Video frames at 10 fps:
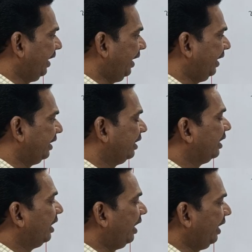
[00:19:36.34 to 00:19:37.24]
an,
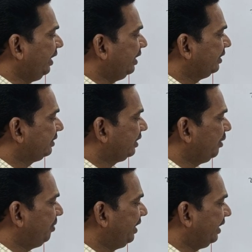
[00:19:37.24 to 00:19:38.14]
I
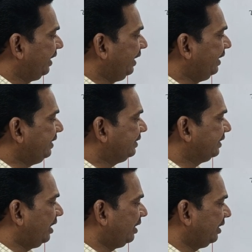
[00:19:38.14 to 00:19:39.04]
skip here, e is
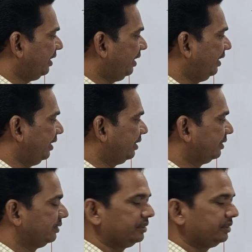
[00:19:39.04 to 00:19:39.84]
not there here,